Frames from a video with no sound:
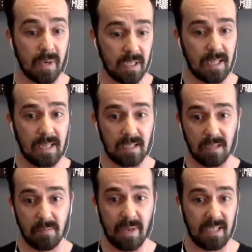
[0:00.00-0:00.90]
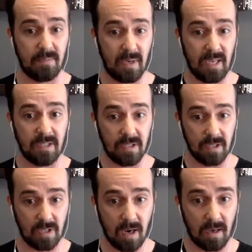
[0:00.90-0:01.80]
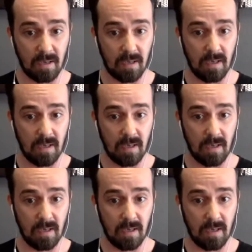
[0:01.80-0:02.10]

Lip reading: Because that's the best place to start.